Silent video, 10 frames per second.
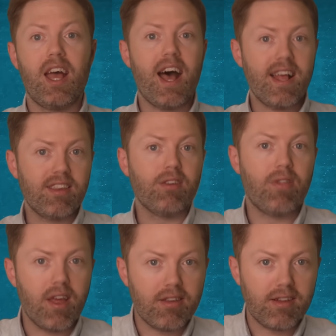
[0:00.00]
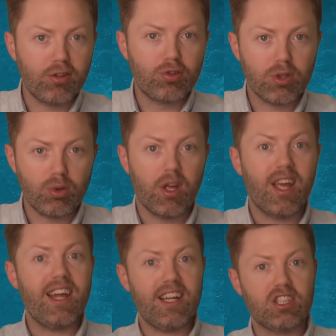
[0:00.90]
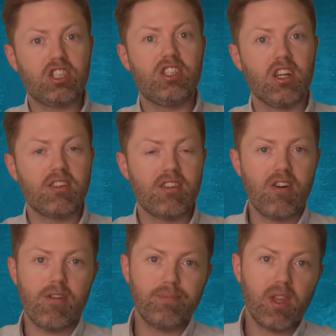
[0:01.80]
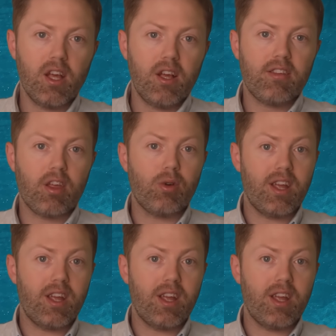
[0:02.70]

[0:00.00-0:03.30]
as if they're still true. It's just not. So